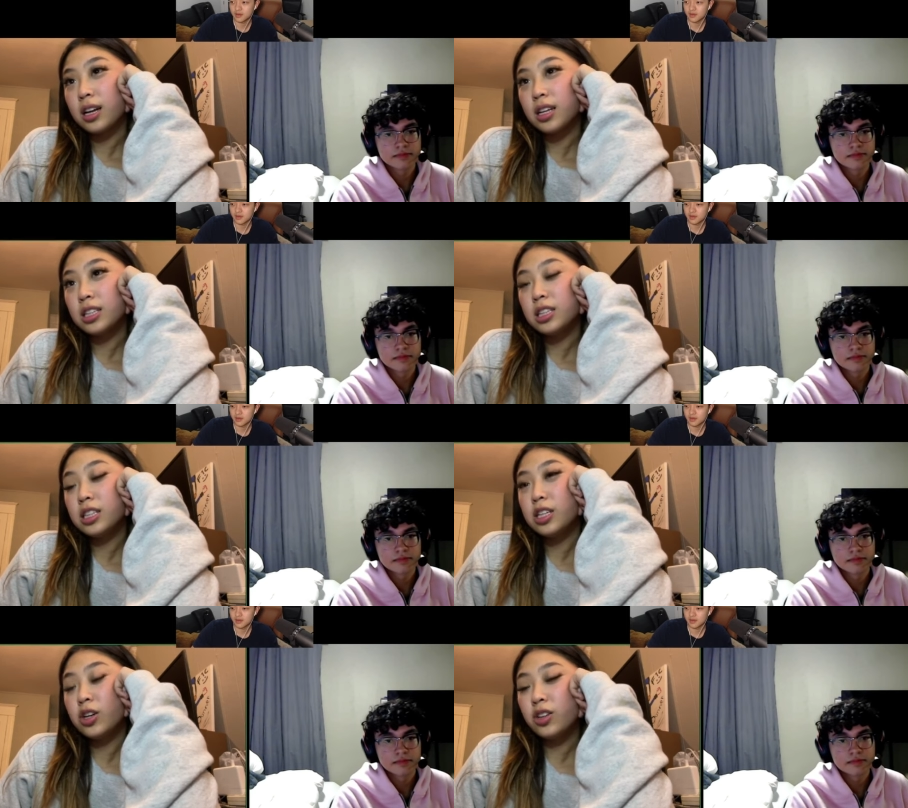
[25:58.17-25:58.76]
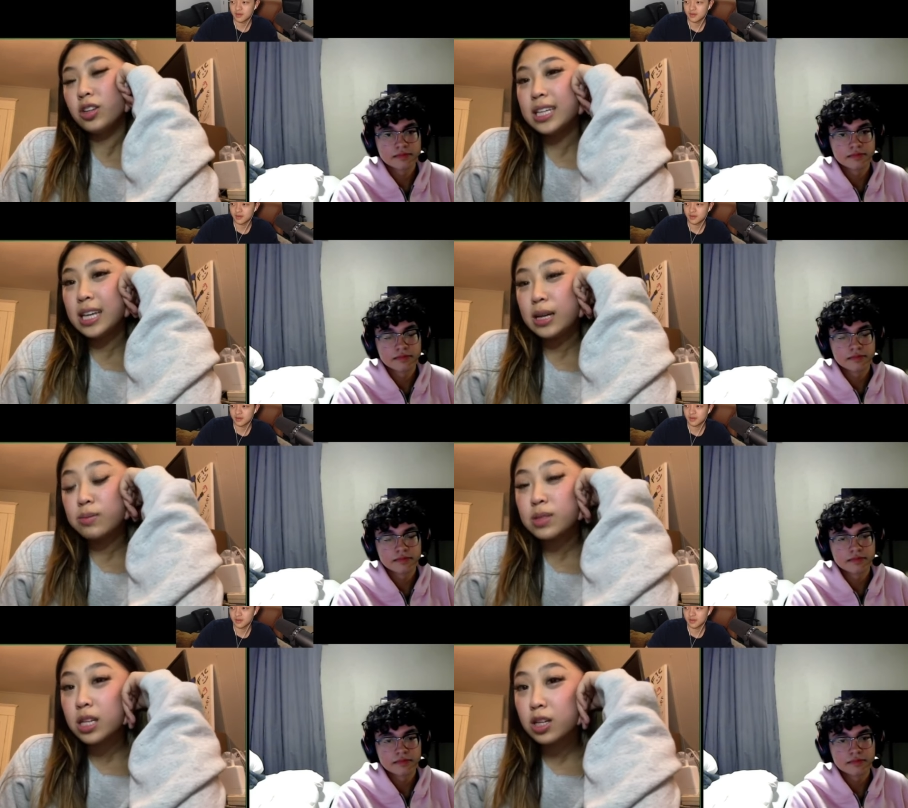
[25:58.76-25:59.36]
Speaker 1: The only
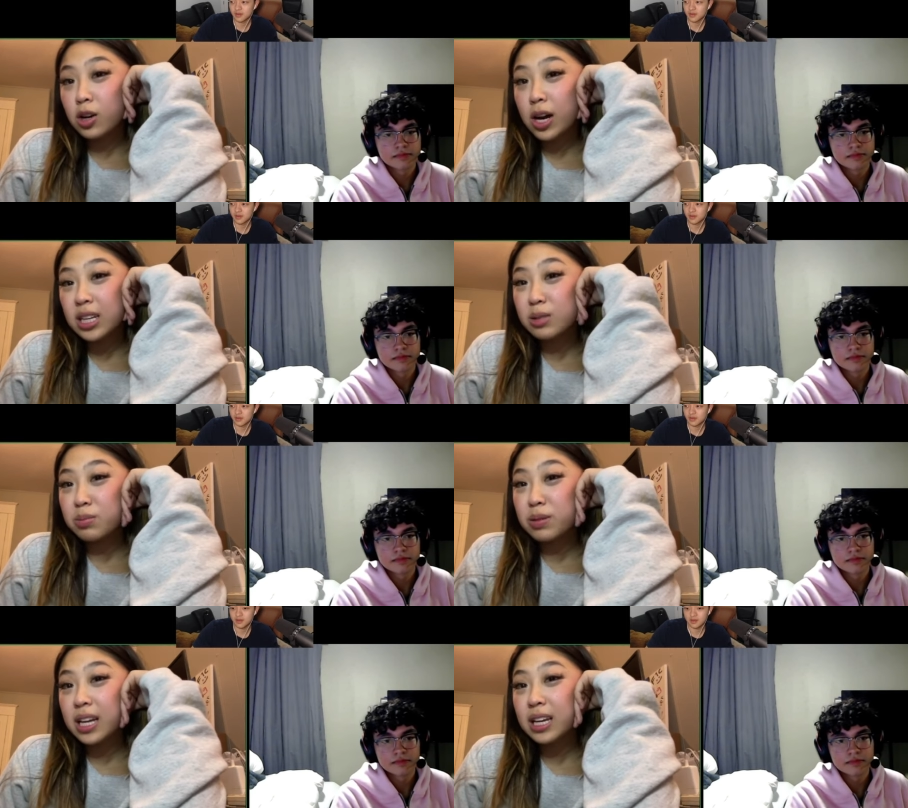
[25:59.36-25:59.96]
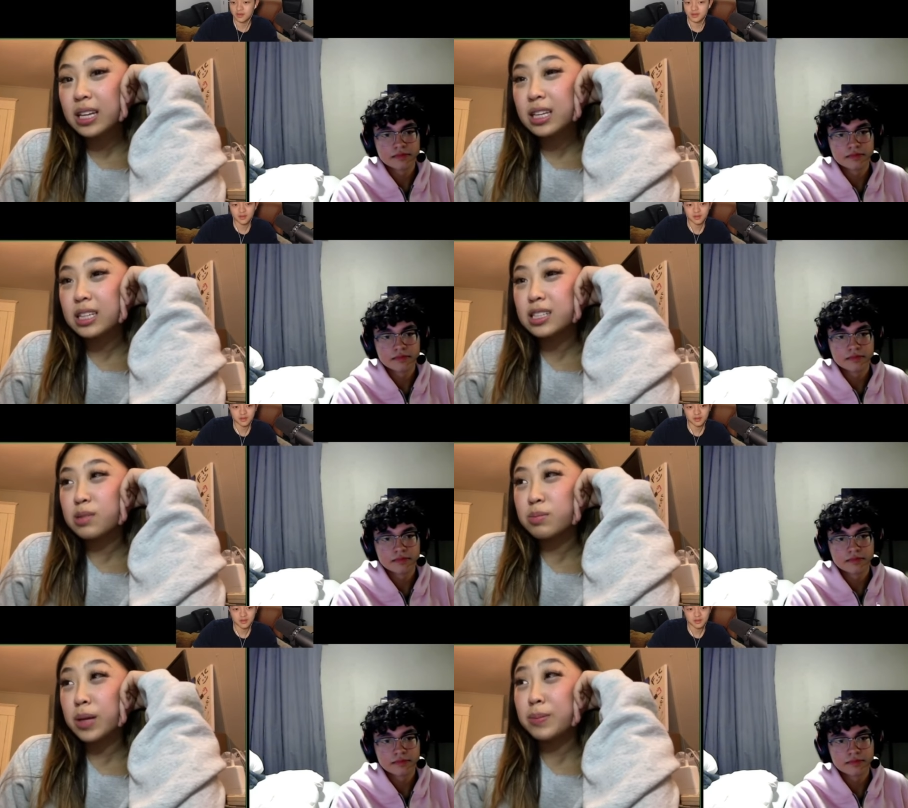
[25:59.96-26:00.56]
games I know how to play
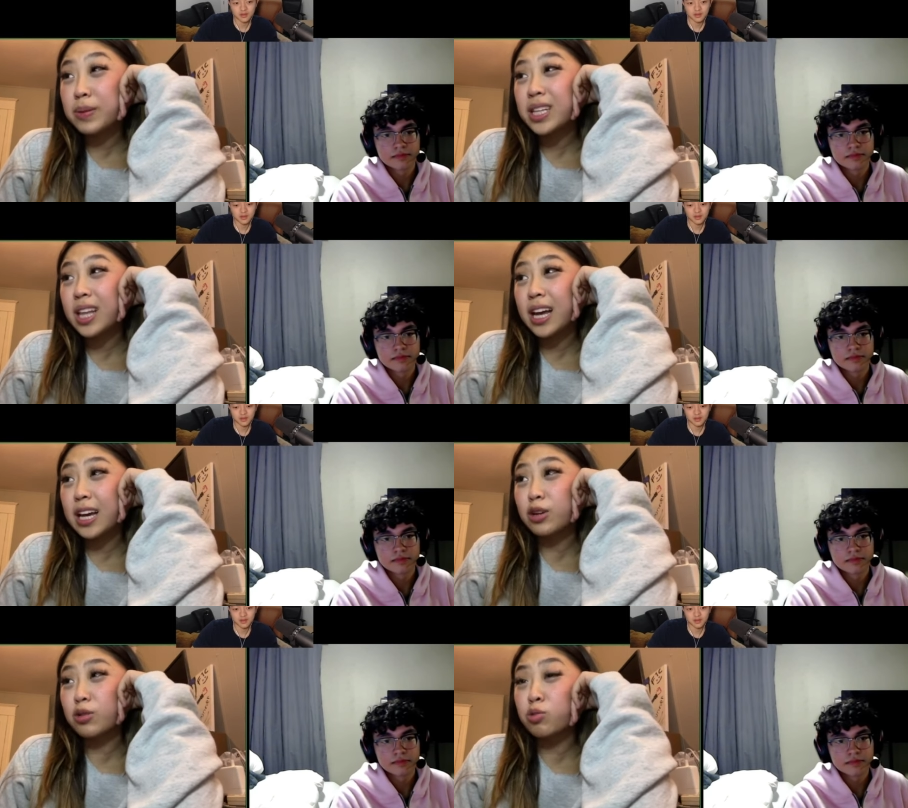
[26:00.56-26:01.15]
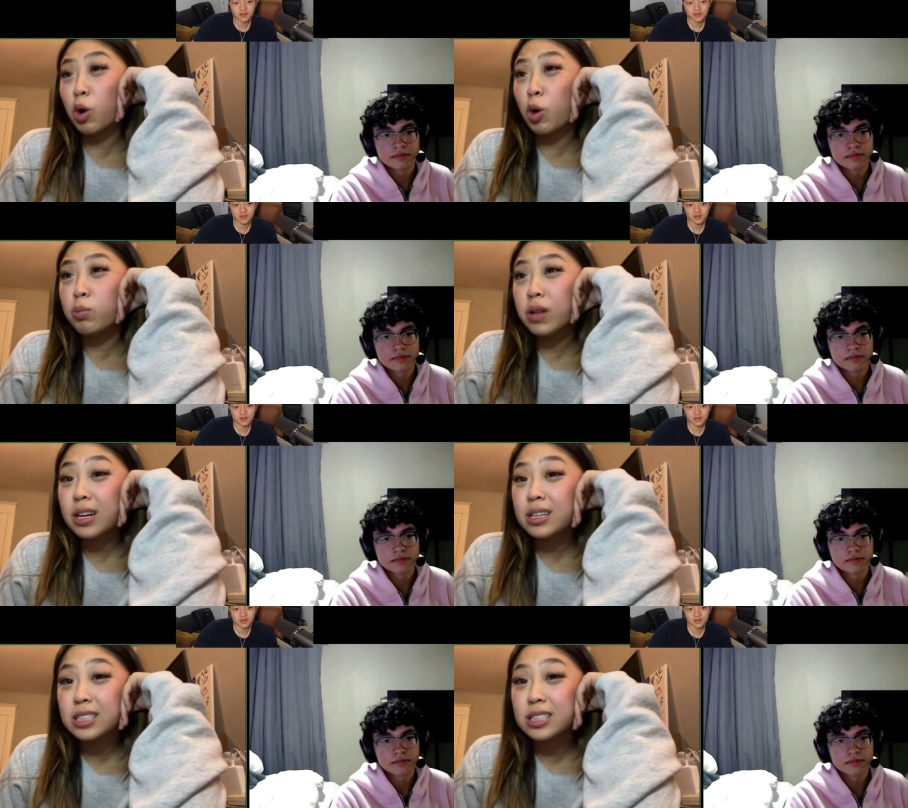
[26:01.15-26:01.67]
is maybe like Roblox